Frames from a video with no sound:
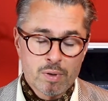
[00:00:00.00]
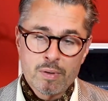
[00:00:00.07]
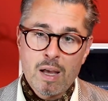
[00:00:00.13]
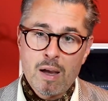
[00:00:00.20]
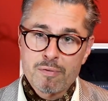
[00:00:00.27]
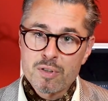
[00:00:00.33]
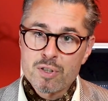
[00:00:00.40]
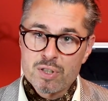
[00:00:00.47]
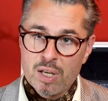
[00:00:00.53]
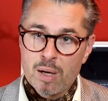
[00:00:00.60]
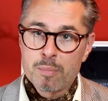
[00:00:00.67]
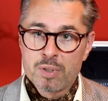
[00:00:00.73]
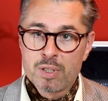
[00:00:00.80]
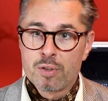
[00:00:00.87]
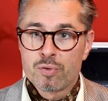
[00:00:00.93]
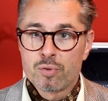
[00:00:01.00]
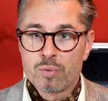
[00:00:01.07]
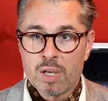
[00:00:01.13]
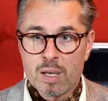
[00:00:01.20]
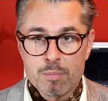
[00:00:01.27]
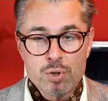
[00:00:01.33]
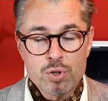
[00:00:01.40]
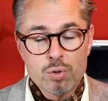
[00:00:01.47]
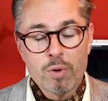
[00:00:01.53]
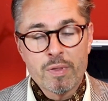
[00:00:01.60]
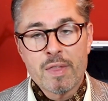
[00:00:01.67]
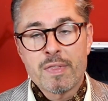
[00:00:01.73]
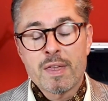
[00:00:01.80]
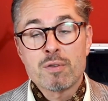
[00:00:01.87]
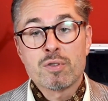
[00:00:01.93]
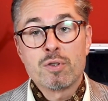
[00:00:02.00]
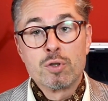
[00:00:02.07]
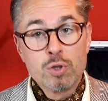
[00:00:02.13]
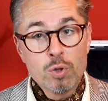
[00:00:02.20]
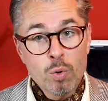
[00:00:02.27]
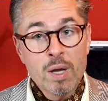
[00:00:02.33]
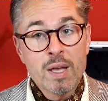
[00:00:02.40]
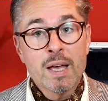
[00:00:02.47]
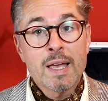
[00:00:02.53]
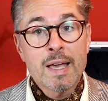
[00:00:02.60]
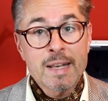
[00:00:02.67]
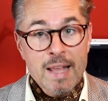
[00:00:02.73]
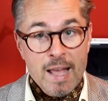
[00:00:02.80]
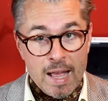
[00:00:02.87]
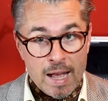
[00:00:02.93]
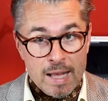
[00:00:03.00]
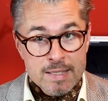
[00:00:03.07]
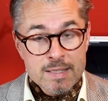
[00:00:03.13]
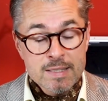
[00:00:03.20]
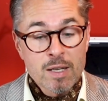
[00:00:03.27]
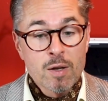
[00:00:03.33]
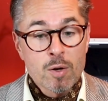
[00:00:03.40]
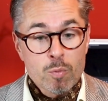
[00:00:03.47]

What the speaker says: after some years you can be sure that there's a new enhanced